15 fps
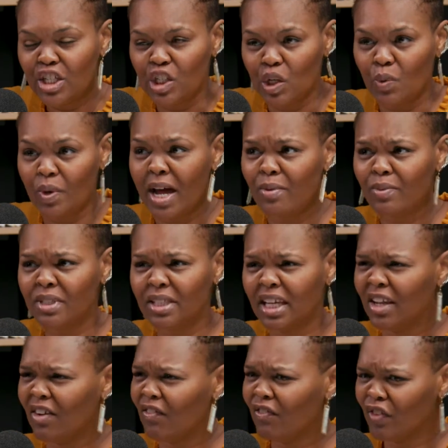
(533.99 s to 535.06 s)
So when I was
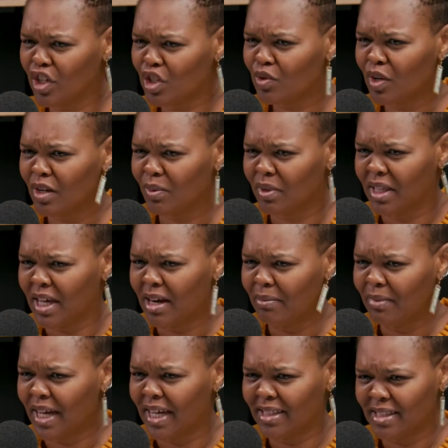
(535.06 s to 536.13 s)
getting frustrated with that, I'm
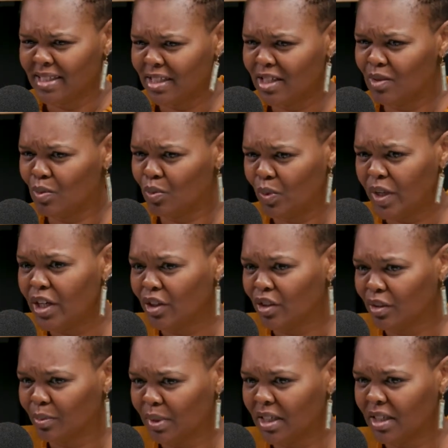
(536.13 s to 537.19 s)
like, this is
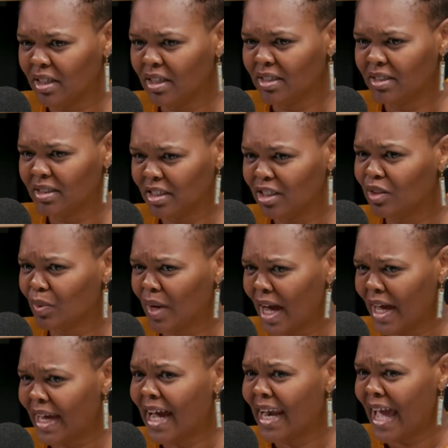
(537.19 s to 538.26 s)
weird because this is what I
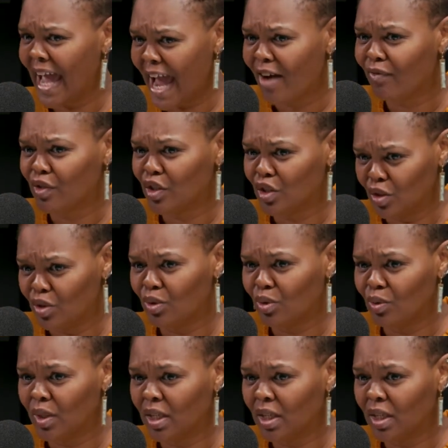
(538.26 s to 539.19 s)
kind of have to do.